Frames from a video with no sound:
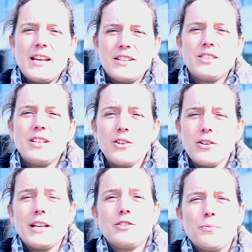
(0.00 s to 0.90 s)
they
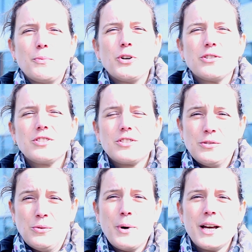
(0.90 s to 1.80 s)
still get
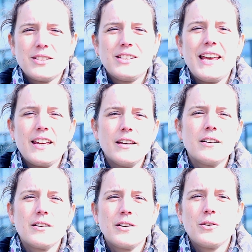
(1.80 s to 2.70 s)
submerged twice a
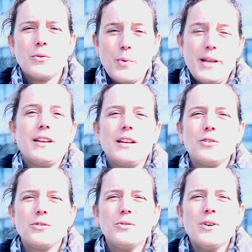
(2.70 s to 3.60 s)
day. When they
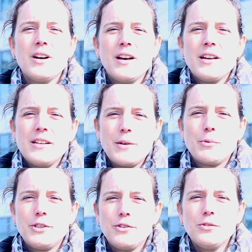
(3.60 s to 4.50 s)
do, they
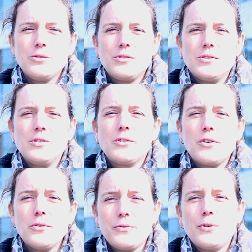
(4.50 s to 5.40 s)
reduce
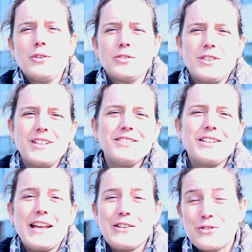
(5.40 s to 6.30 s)
current
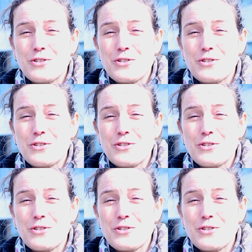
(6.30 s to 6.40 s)
velocities and